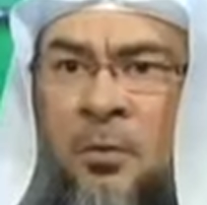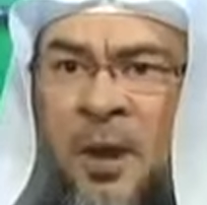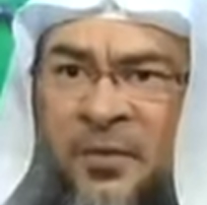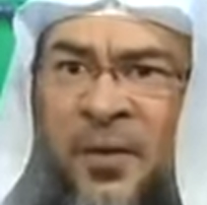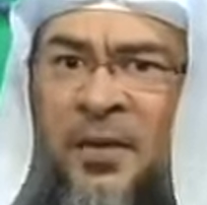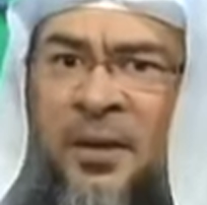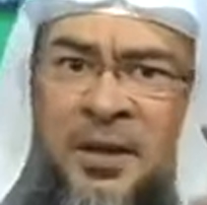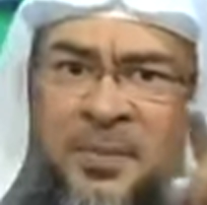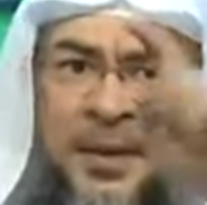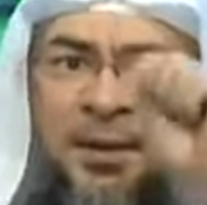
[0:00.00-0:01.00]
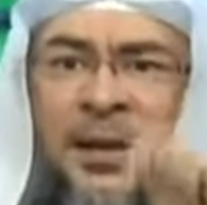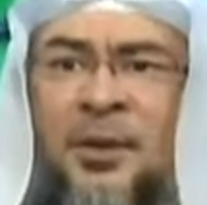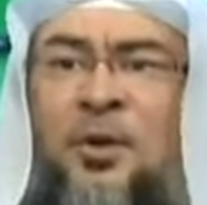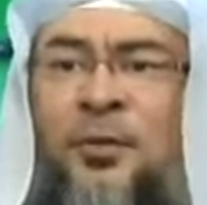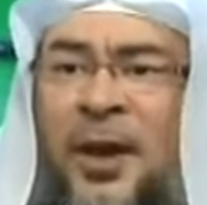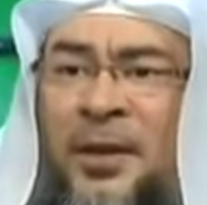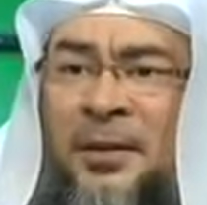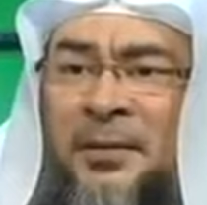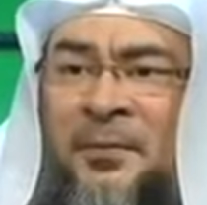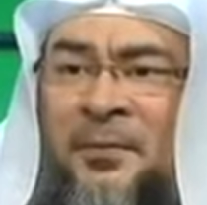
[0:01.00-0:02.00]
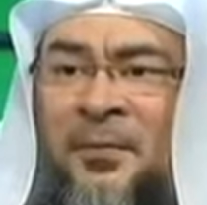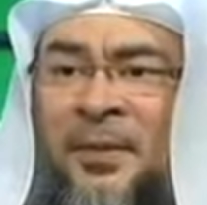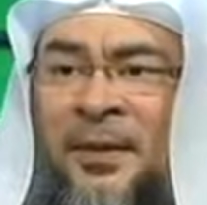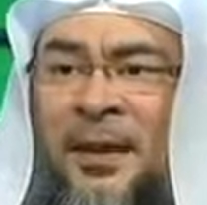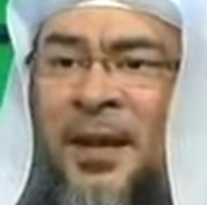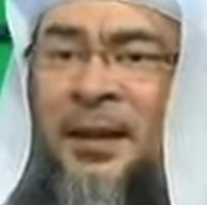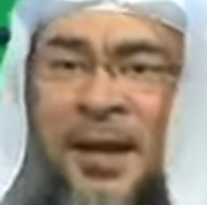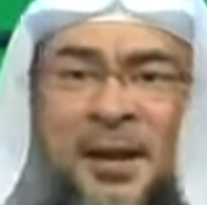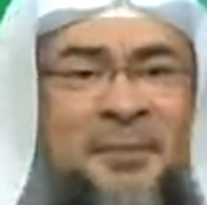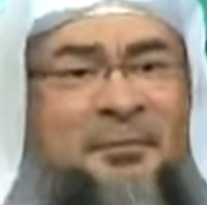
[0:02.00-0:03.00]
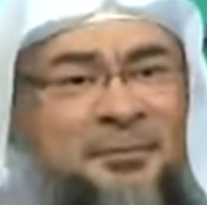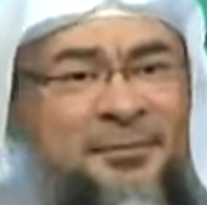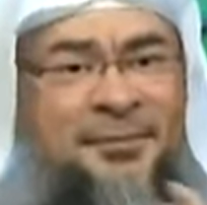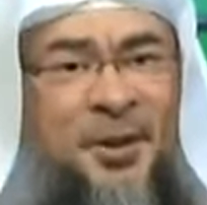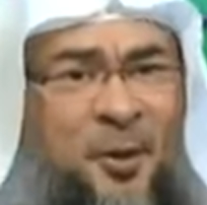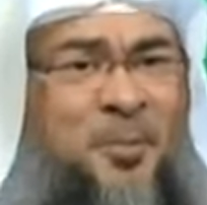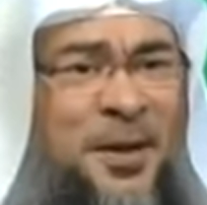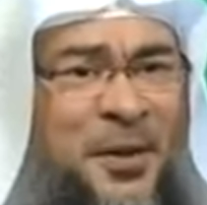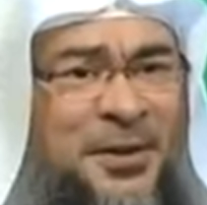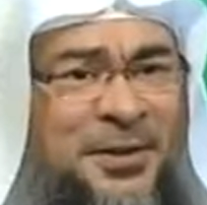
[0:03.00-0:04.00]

no, my father is better than your father. And they, you know,